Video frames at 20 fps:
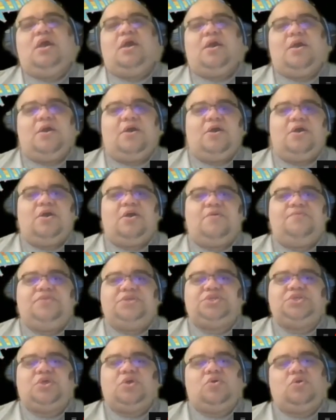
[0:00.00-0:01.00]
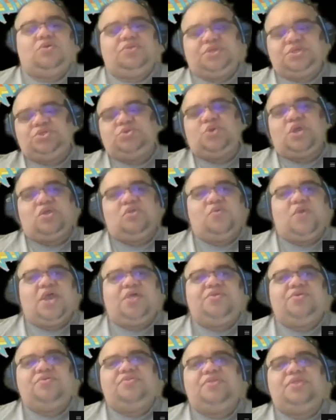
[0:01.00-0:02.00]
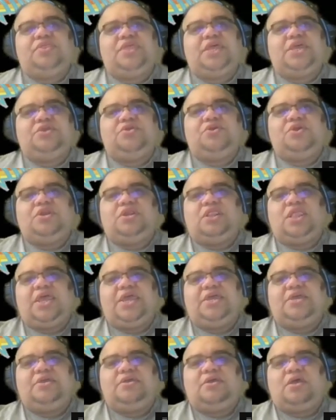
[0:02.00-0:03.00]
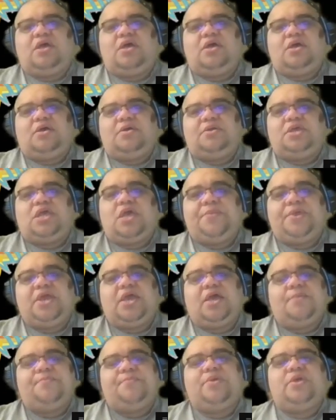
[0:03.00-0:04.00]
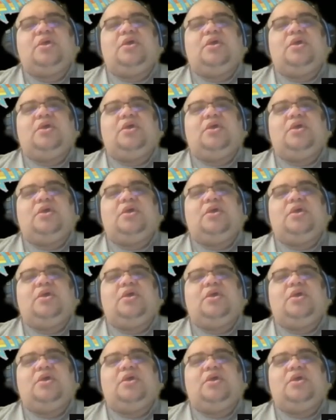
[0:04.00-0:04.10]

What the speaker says: of the show, or this trailer rather, that you're going to like coming up.